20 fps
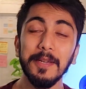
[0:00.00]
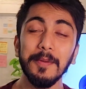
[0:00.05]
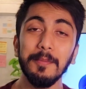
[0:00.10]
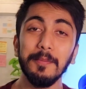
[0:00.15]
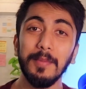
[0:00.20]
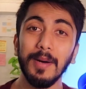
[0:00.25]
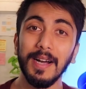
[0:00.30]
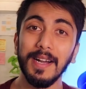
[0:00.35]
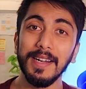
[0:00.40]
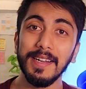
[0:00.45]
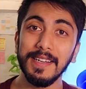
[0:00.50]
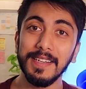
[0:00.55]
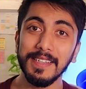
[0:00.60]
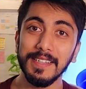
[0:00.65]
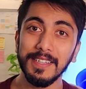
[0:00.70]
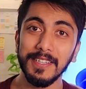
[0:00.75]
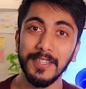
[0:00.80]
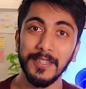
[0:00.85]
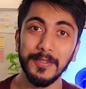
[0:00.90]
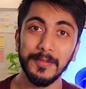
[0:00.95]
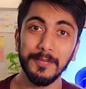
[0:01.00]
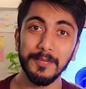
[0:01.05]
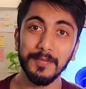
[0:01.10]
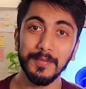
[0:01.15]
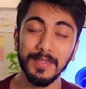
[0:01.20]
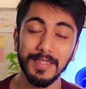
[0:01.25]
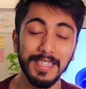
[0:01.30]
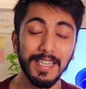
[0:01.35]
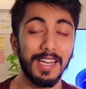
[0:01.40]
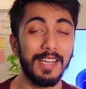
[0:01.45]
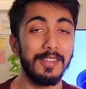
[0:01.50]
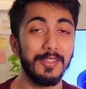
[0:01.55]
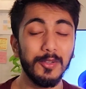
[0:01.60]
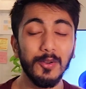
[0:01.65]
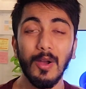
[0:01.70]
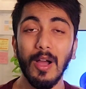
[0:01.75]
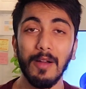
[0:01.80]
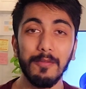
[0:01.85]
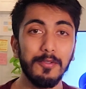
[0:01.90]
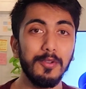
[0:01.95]
But yeah,
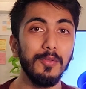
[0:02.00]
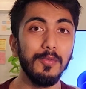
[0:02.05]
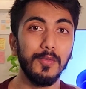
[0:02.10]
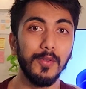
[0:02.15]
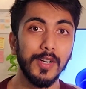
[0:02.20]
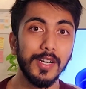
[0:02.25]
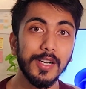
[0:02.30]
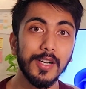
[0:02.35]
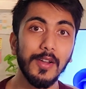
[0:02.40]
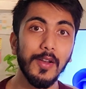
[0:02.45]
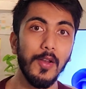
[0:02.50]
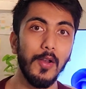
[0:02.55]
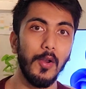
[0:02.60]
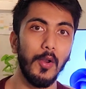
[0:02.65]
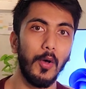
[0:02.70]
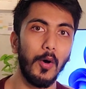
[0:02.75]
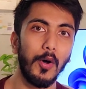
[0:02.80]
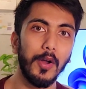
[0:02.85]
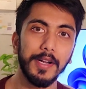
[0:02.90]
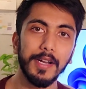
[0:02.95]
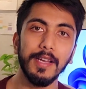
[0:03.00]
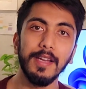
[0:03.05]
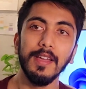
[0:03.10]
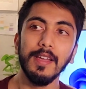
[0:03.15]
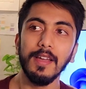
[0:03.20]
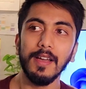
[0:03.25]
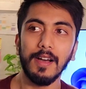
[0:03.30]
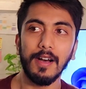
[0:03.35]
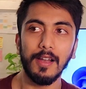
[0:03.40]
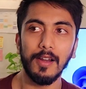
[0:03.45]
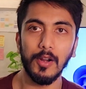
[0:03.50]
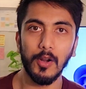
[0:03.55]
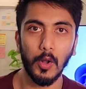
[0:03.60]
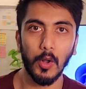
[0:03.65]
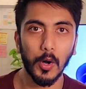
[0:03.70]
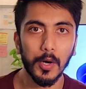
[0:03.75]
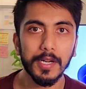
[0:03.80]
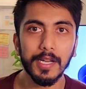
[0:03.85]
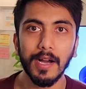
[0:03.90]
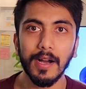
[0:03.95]
you have to work a
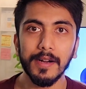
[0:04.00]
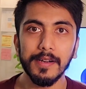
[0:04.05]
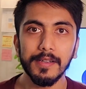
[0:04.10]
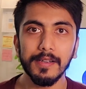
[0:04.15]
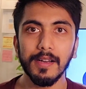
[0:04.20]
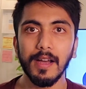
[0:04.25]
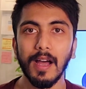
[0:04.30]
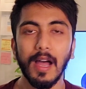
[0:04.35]
lot harder.